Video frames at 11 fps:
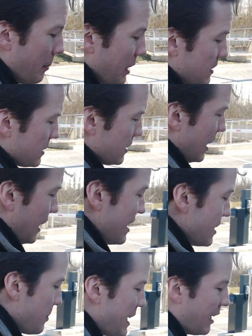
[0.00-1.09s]
But
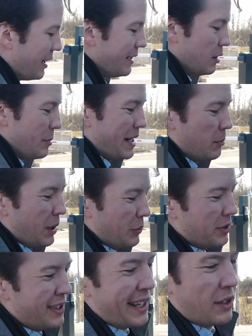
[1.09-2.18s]
let's speak a little bit about
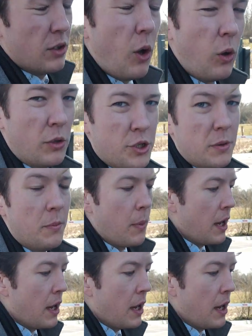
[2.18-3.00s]
the technology.